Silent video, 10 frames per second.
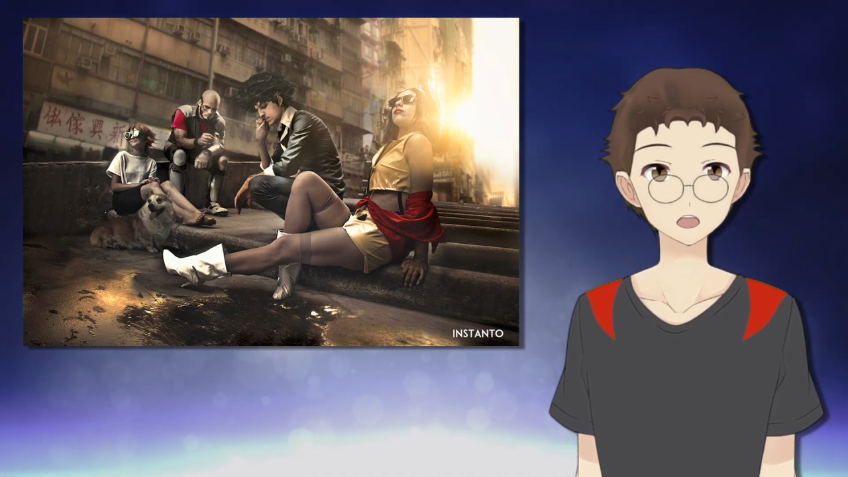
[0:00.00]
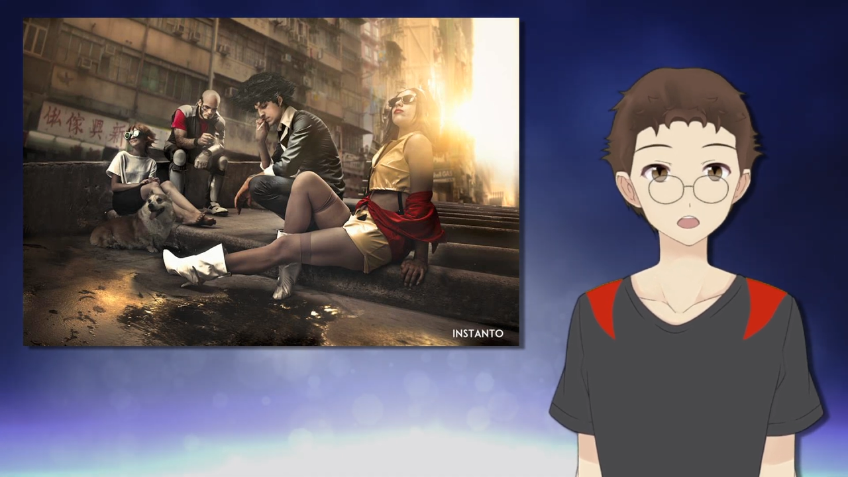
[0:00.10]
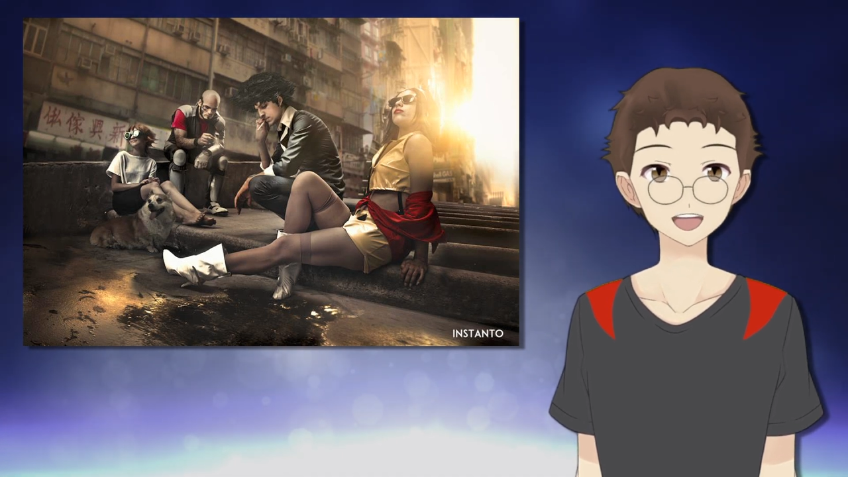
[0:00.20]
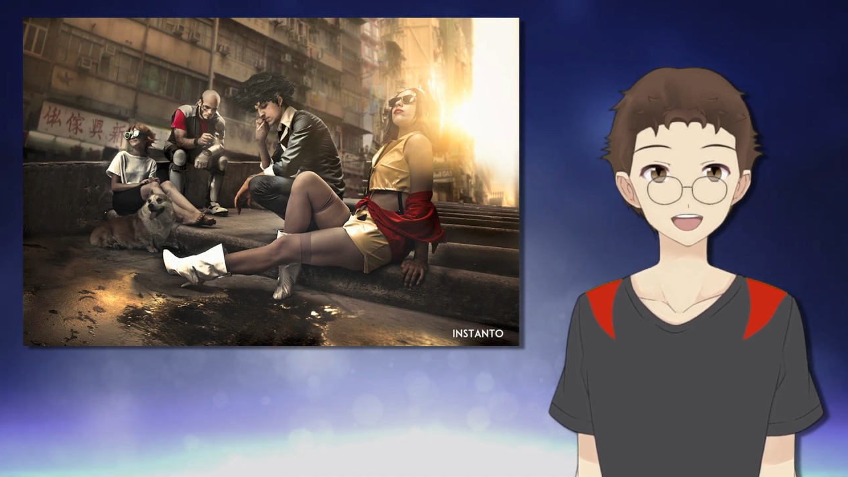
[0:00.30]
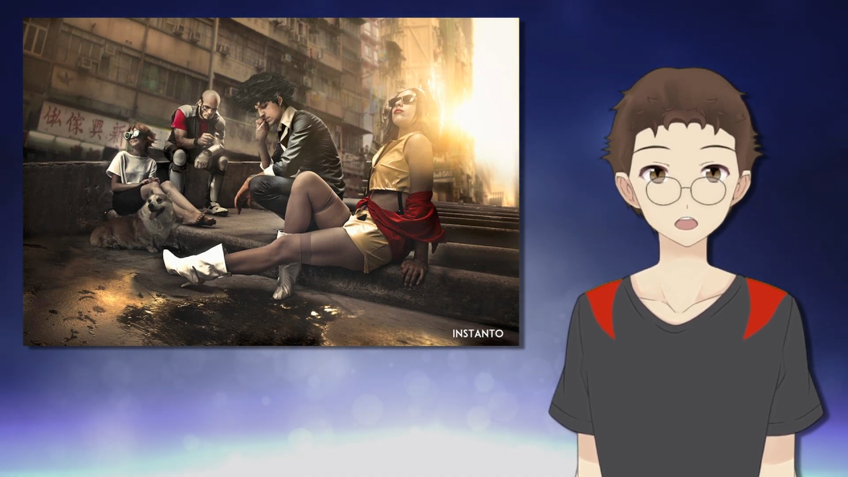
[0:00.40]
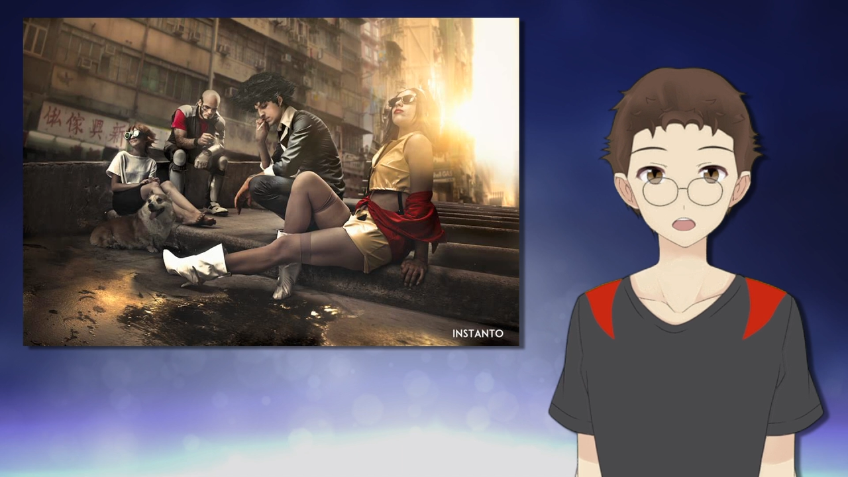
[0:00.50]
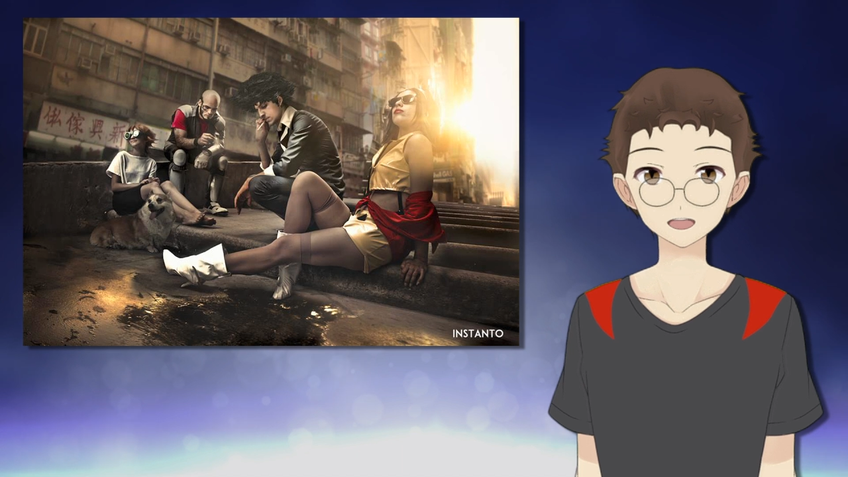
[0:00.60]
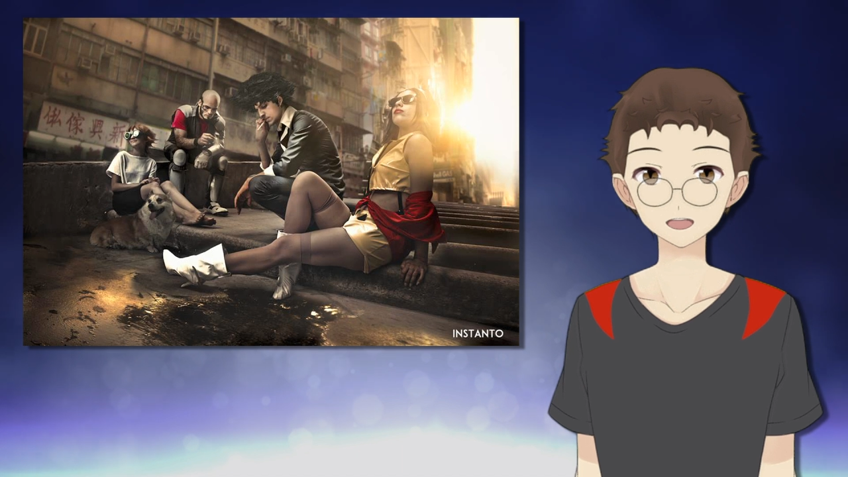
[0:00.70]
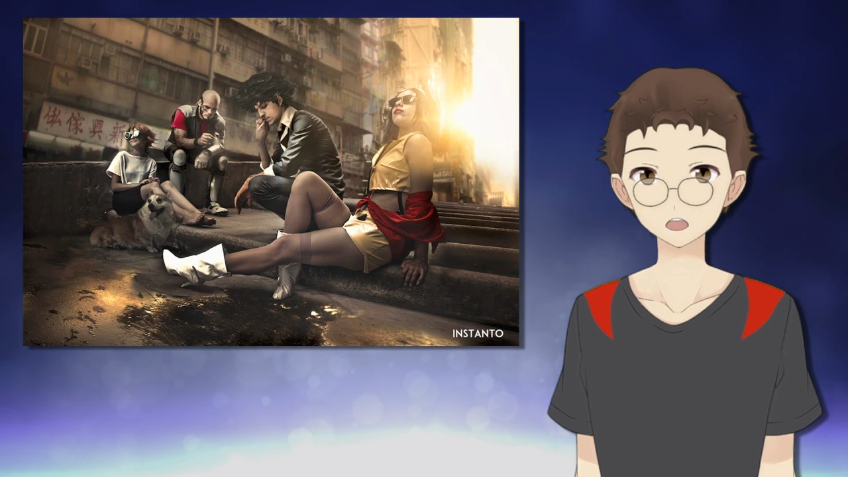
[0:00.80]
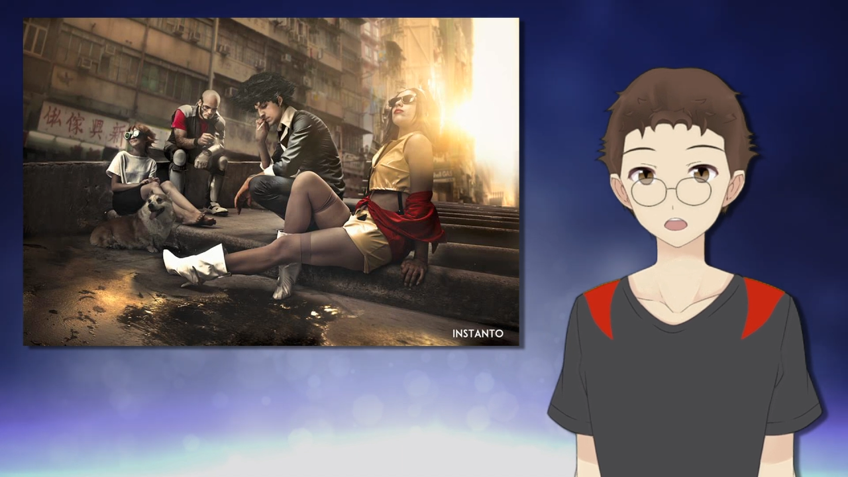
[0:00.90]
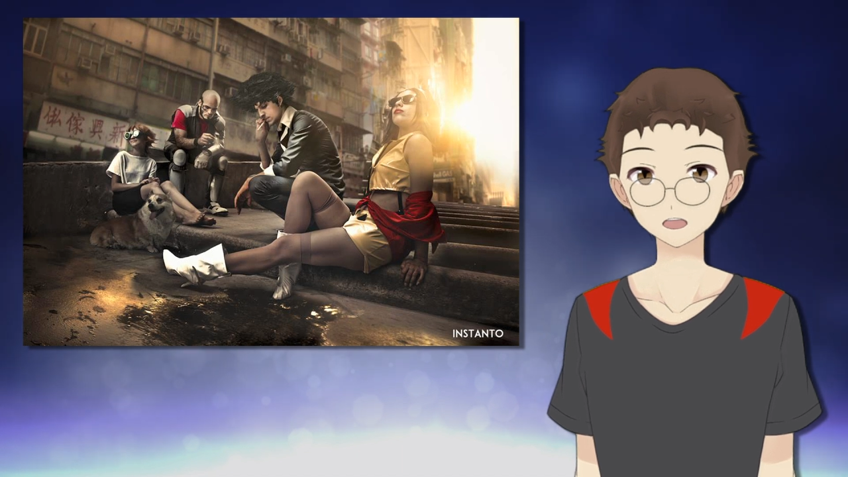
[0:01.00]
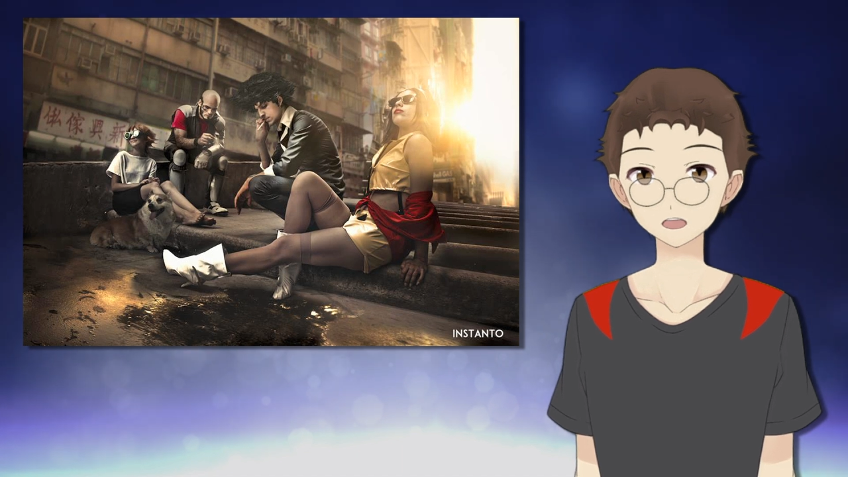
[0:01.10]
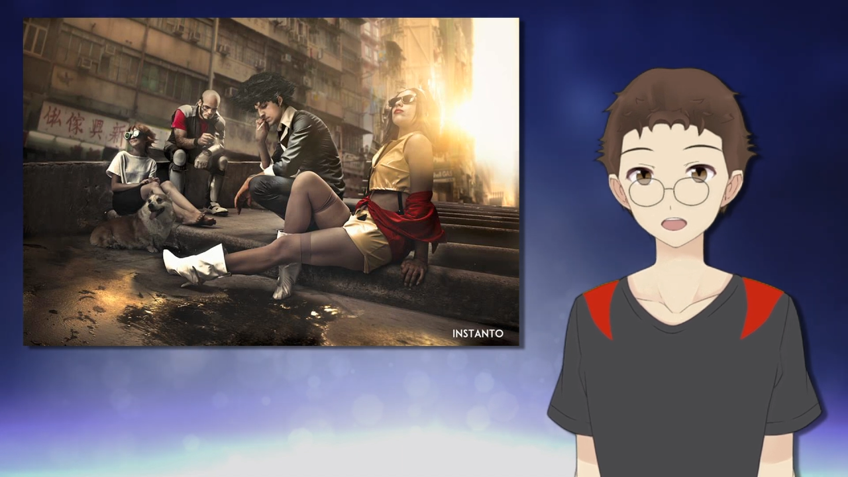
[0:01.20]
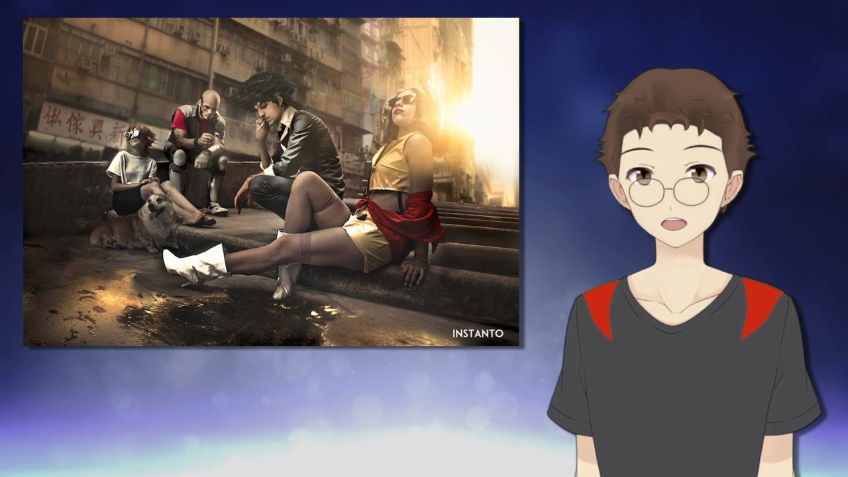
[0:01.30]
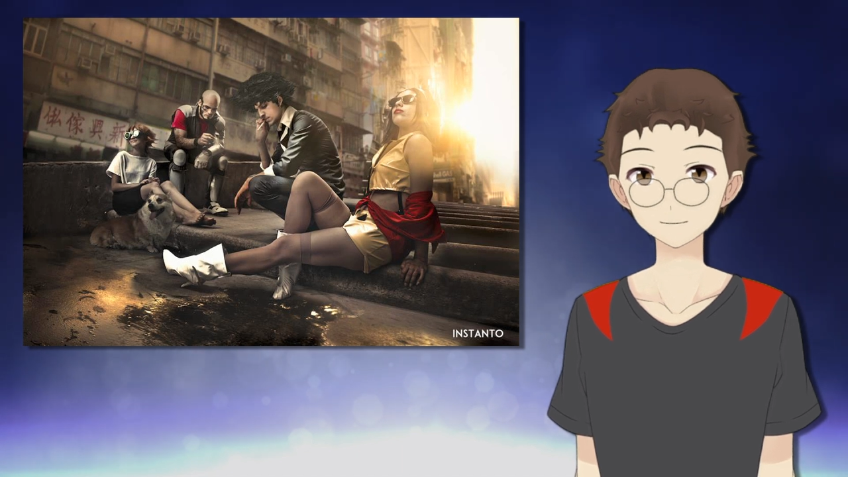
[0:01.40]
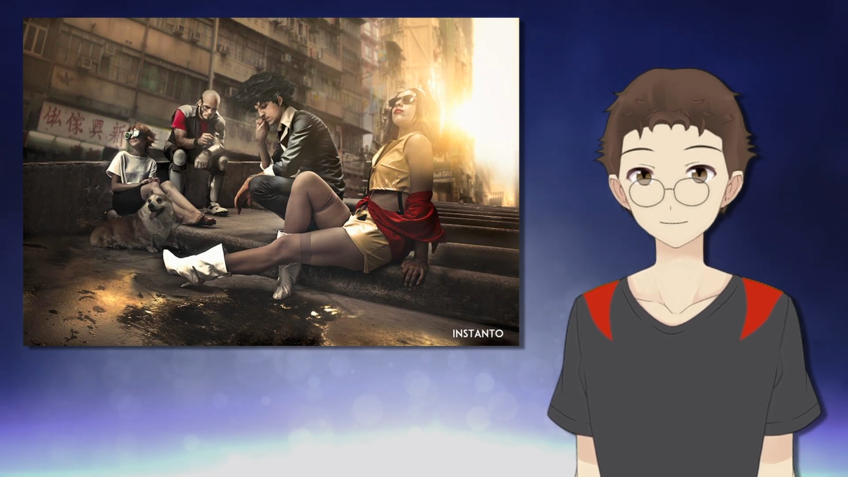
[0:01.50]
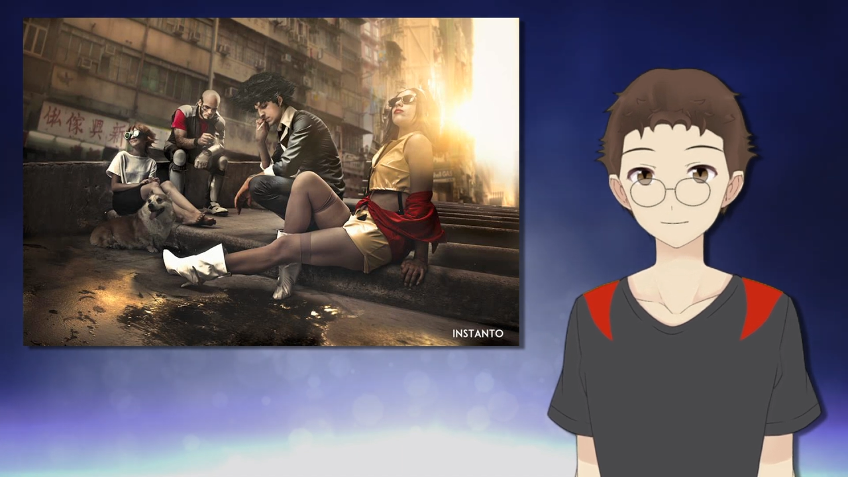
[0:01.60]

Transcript: Bebop were to do the same,